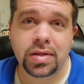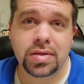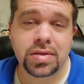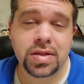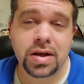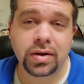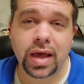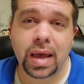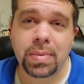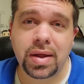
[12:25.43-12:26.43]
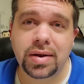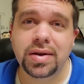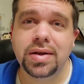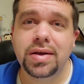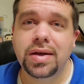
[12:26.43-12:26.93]
Neil Gaiman
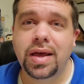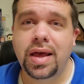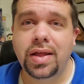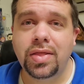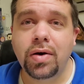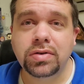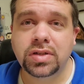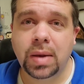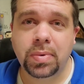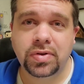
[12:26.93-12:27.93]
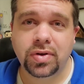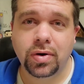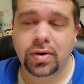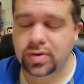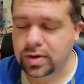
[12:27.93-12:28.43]
and those type of
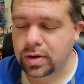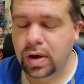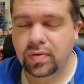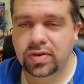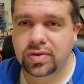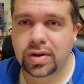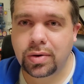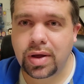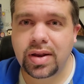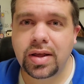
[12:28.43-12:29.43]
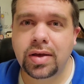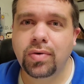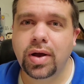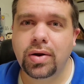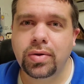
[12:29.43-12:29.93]
stars, and you have this indie
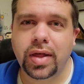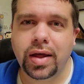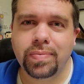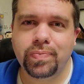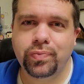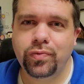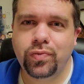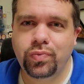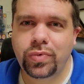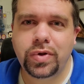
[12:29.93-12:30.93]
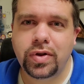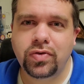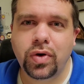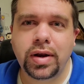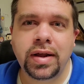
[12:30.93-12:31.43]
creator that is
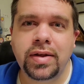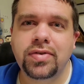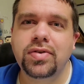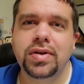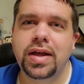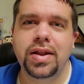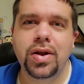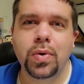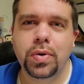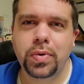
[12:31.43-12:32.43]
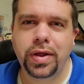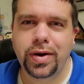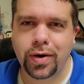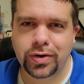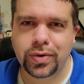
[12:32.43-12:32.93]
very niche and no one really
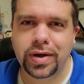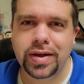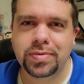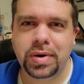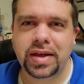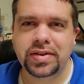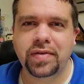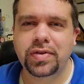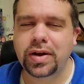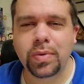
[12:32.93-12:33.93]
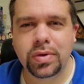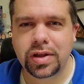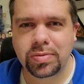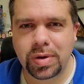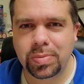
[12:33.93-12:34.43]
knows who he is, but he has to have dinner with
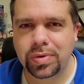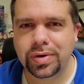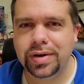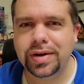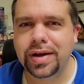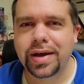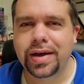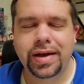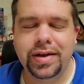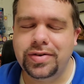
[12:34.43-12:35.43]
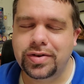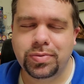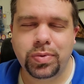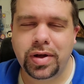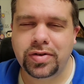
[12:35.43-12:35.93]
these people, and it's
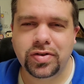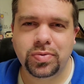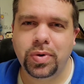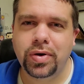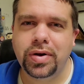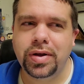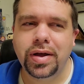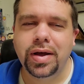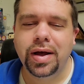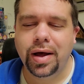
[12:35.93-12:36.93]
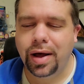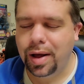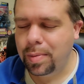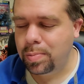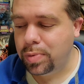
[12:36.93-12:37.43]
just weird.
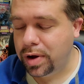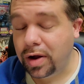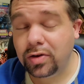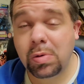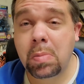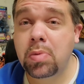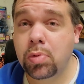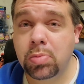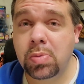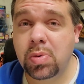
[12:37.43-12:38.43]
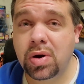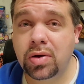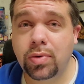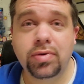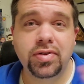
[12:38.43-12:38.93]
But also, remember when people went on
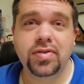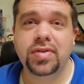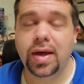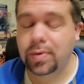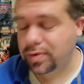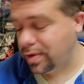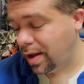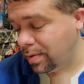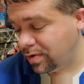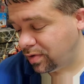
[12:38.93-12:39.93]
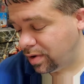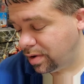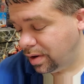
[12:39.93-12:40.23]
cruises, that was fun.